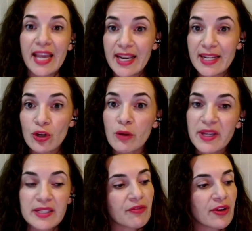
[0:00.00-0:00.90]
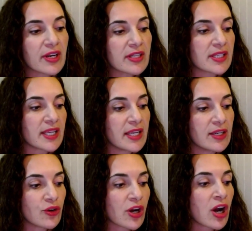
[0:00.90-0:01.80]
Is there a big difference
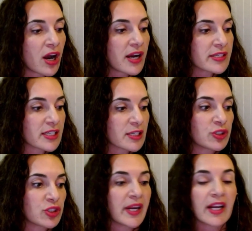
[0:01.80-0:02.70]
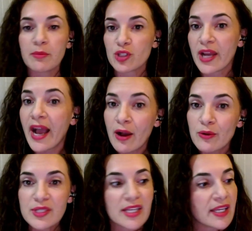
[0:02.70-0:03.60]
in your costs, especially when it comes to
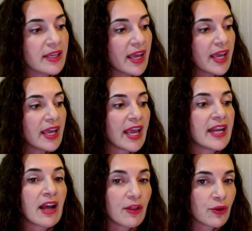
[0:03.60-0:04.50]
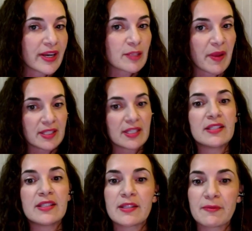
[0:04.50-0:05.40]
housing and other
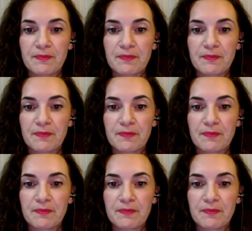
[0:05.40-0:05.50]
expenses?